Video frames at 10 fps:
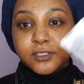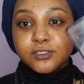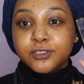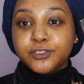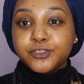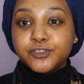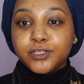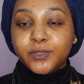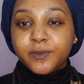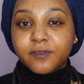So
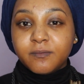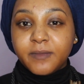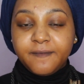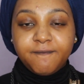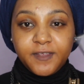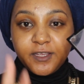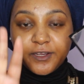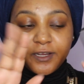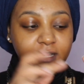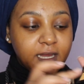usually with my
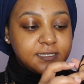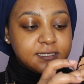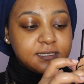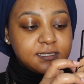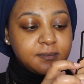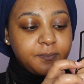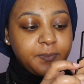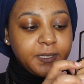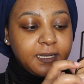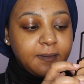finger, I just
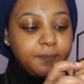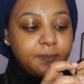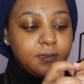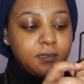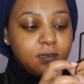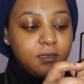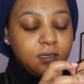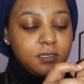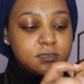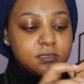pick up
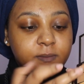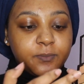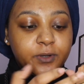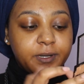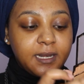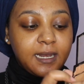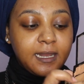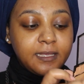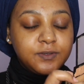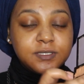some product. I
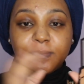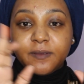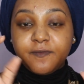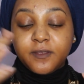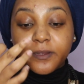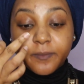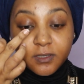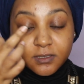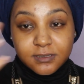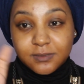like using my finger
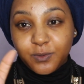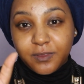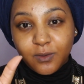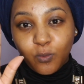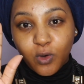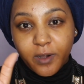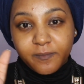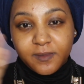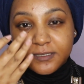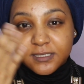because with the
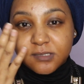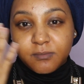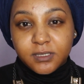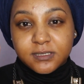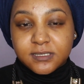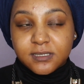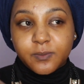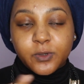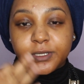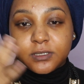warmth, it just melts the
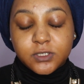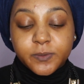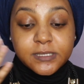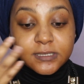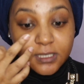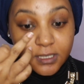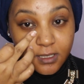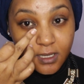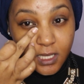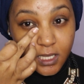product into my
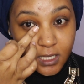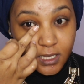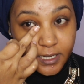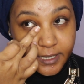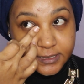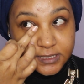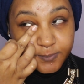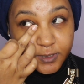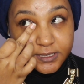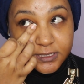skin, and I
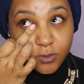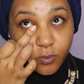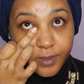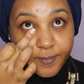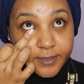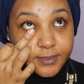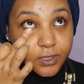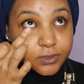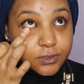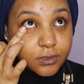just place it where my
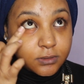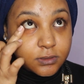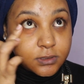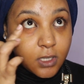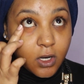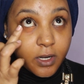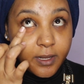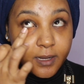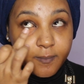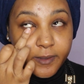dark circles are
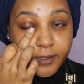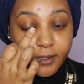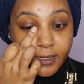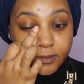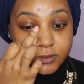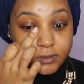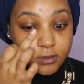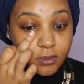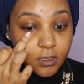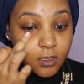and I blend it out
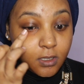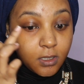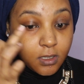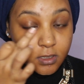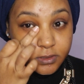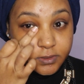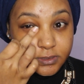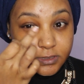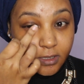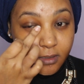
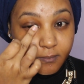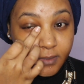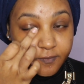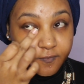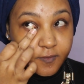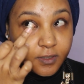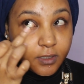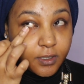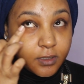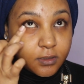using my
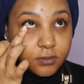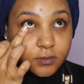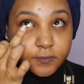finger.